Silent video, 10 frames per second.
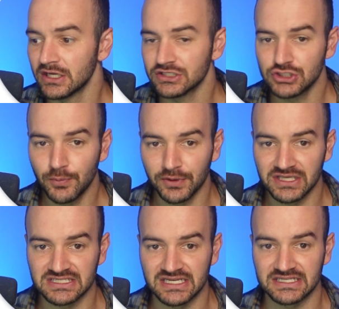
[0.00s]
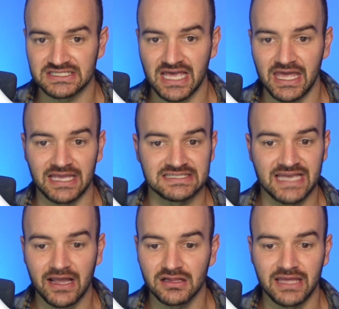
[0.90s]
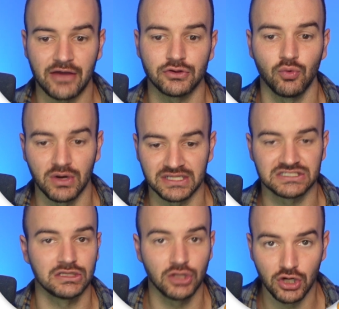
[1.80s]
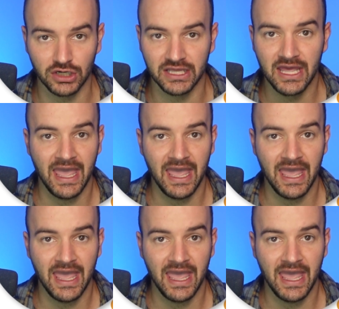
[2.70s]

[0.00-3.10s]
super easy to set exactly how you want it to look